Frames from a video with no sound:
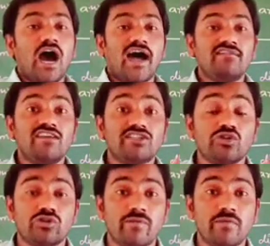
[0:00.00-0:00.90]
always
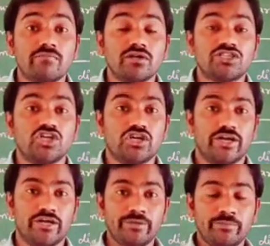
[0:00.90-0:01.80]
you remember
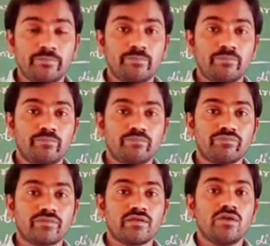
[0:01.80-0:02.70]
children,
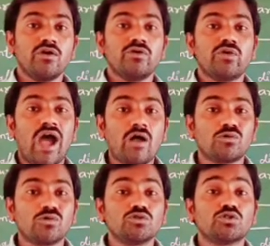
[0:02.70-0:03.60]
you
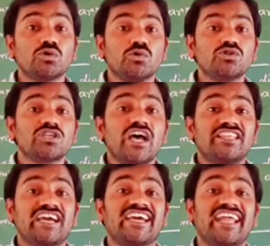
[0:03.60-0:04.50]
have to
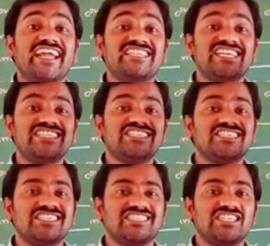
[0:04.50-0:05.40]
choose the greatest
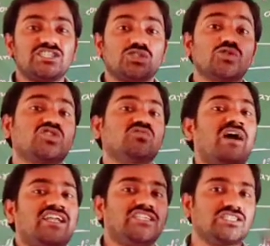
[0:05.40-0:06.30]
digits to
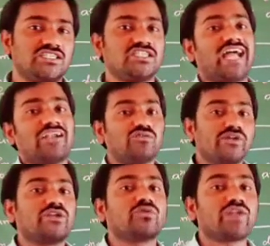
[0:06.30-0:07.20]
smallest digit that you
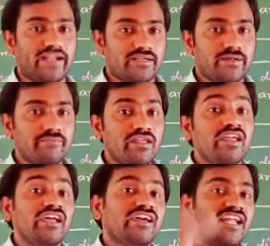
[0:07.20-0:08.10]
need to write.
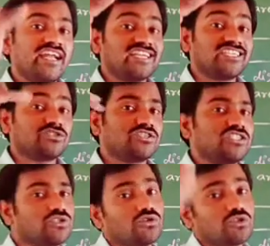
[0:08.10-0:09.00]
Greatest
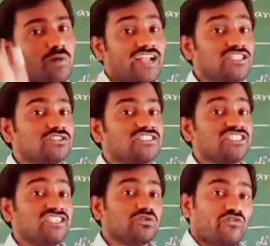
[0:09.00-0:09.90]
digit to smallest
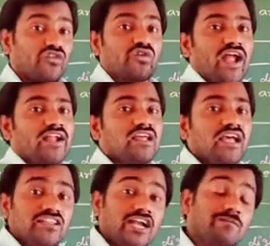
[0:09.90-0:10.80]
digit, if you
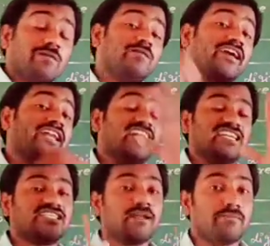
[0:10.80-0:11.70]
write, that will be a
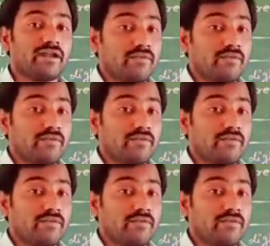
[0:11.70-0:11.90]
greatest number.